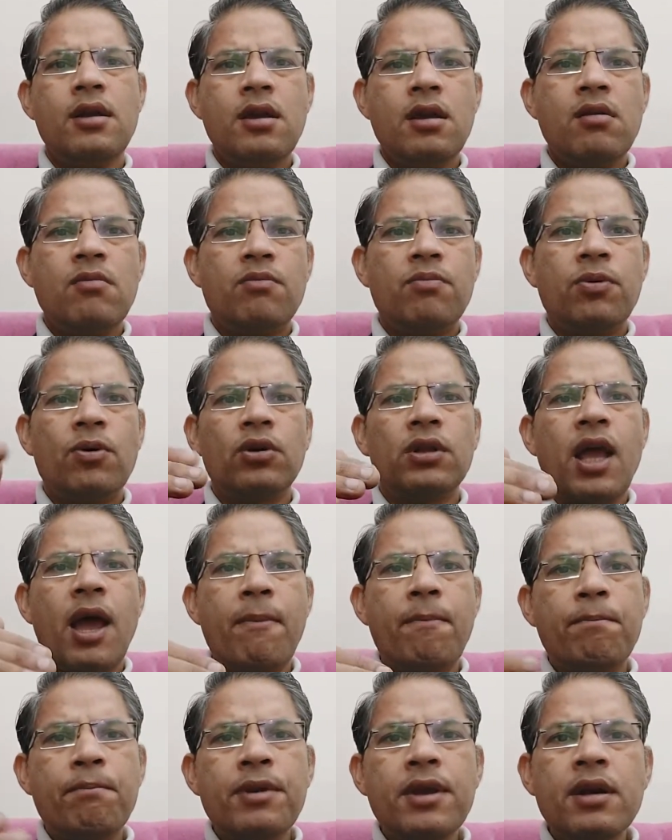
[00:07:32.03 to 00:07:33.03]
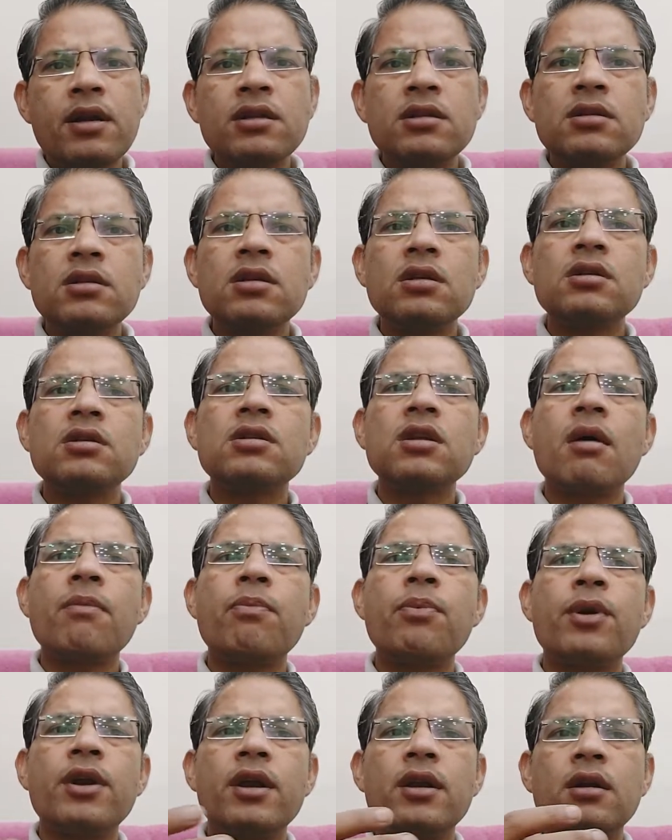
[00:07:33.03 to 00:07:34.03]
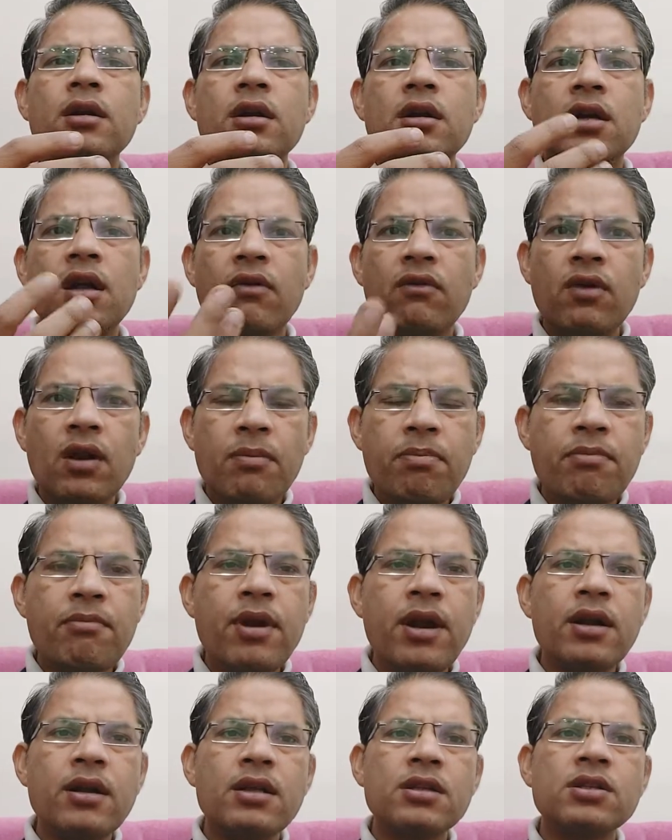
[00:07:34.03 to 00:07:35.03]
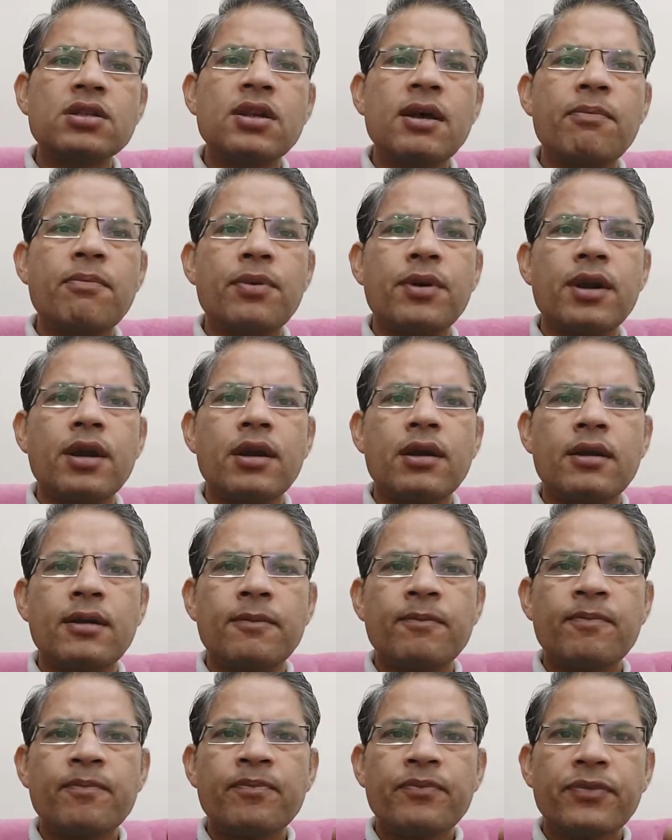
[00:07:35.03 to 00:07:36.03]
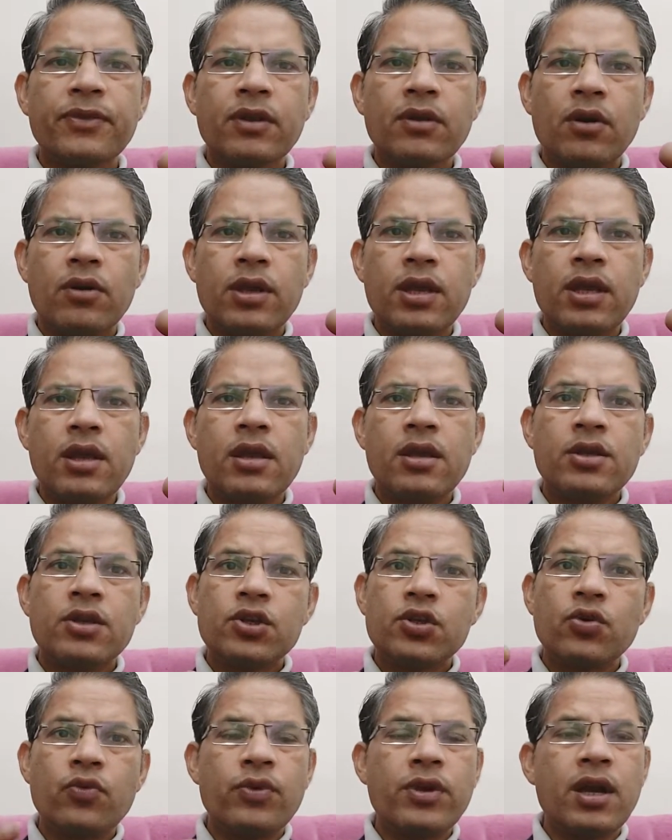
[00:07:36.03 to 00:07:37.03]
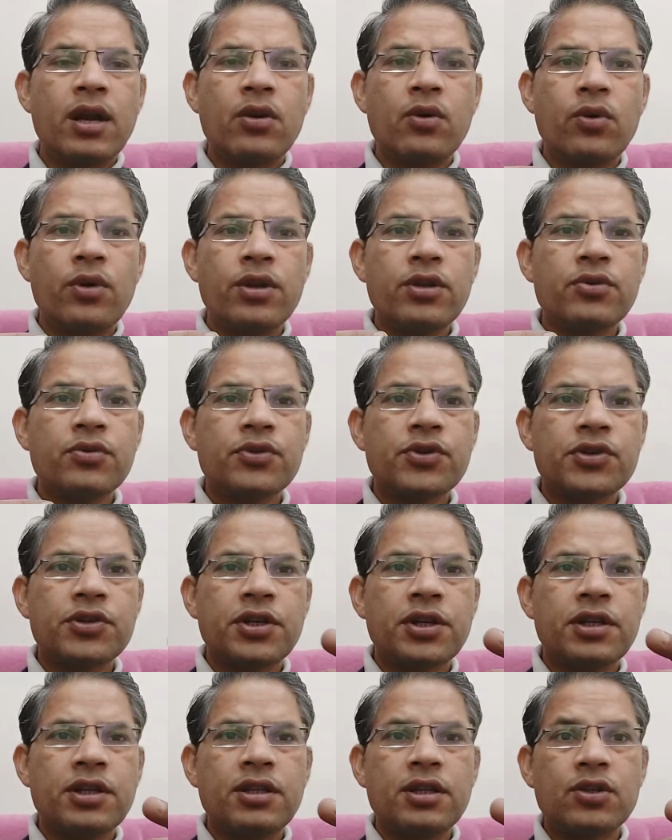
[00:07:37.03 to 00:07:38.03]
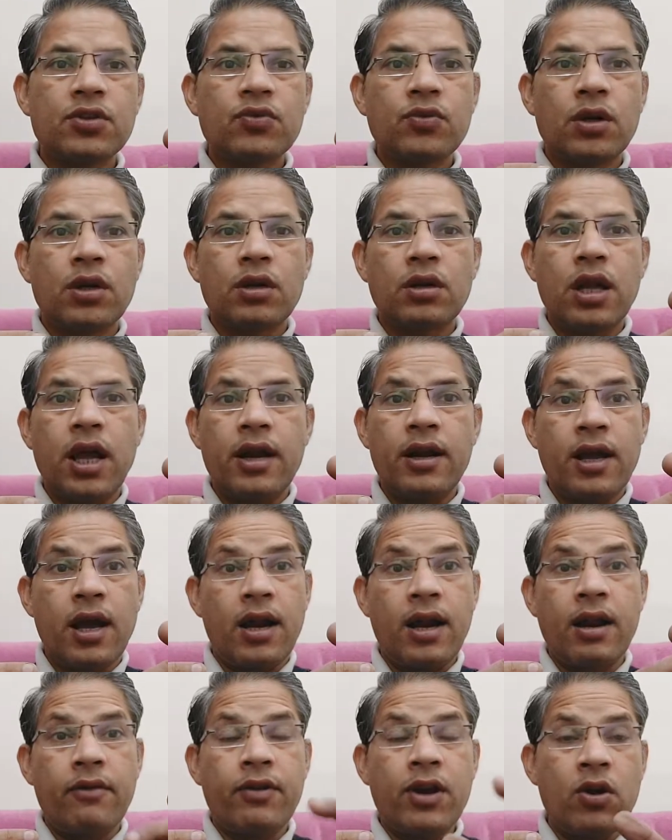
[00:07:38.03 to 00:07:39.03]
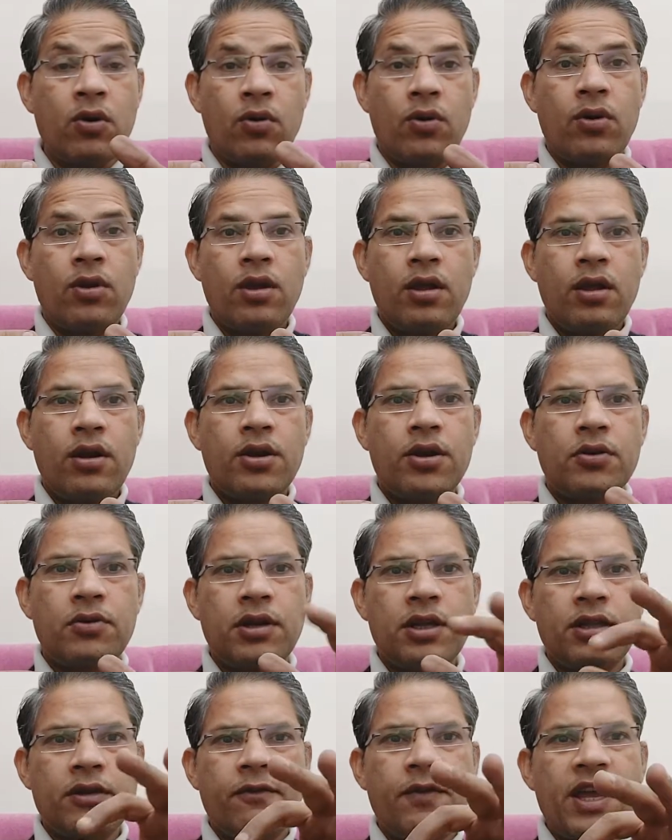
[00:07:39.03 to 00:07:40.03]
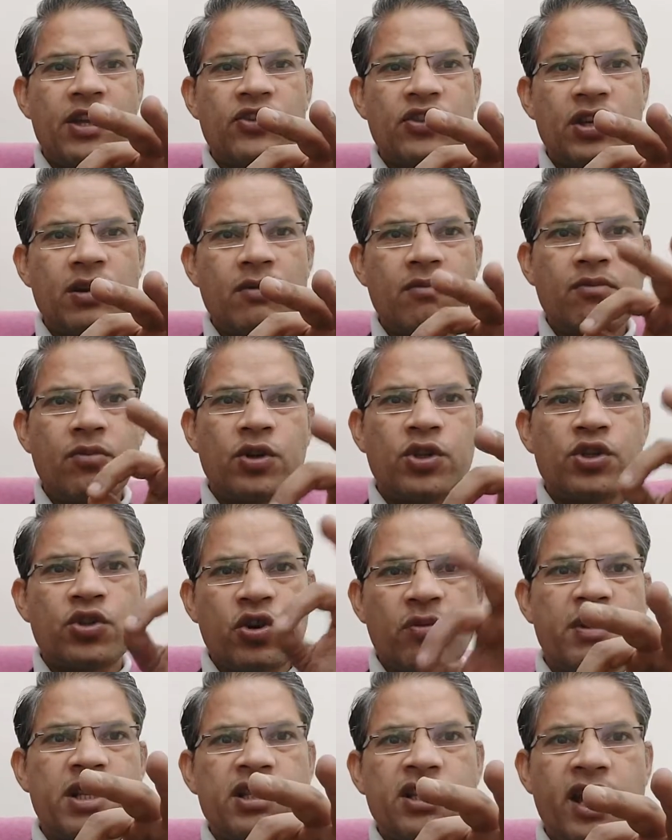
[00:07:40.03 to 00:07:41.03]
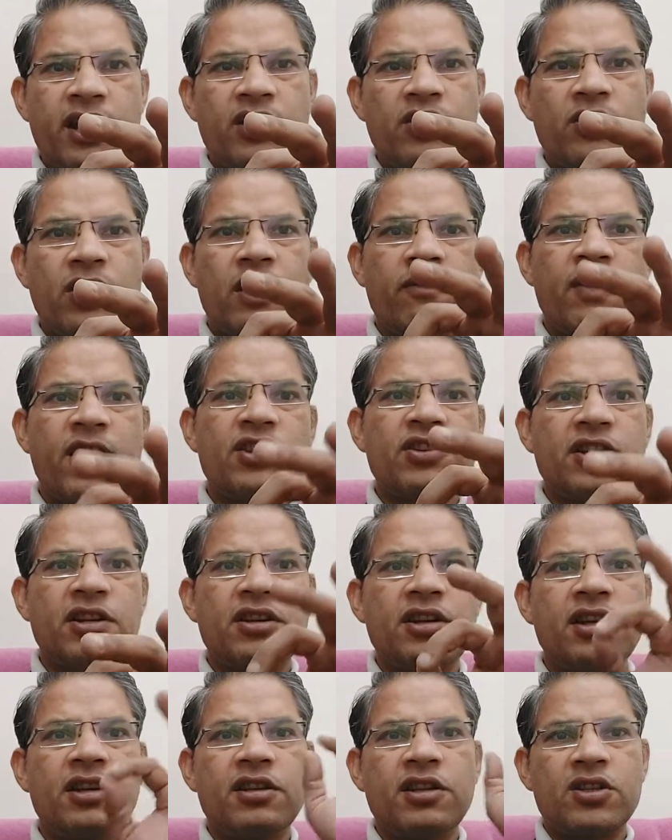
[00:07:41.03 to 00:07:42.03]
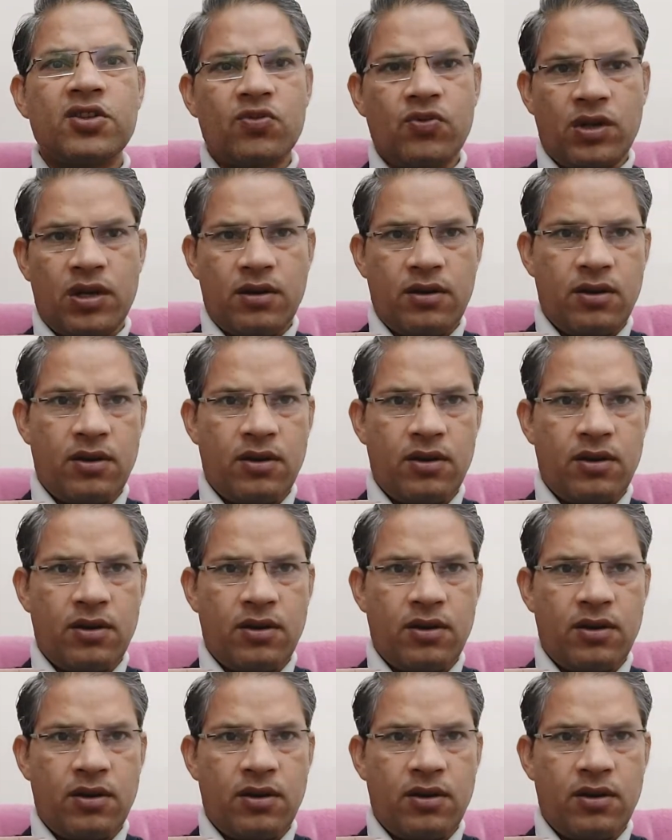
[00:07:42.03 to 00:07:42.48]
Both appearance is separate, development is separate. Okay, so we are going to study this one, and we know during the fracture, most common site to get fracture is this one.